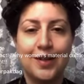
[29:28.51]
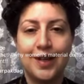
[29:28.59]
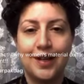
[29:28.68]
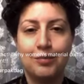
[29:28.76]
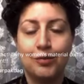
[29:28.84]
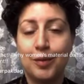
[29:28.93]

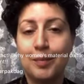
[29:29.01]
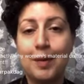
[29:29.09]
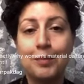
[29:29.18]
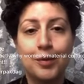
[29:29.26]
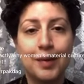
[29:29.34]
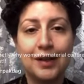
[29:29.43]
then
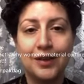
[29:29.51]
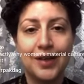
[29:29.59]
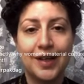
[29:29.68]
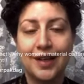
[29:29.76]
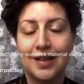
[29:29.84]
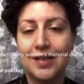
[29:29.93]
remember by
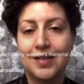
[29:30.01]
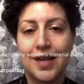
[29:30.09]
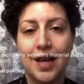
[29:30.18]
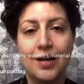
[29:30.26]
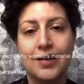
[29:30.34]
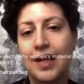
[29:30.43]
looking at this
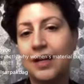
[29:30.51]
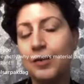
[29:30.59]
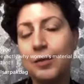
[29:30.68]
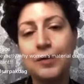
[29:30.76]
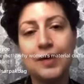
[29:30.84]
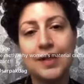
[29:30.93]
hair and that would
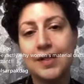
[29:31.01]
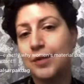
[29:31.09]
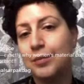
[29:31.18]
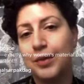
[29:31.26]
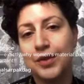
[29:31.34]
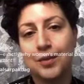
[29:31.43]
be really
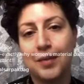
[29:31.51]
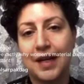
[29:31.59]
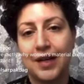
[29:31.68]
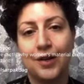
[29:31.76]
simple to make at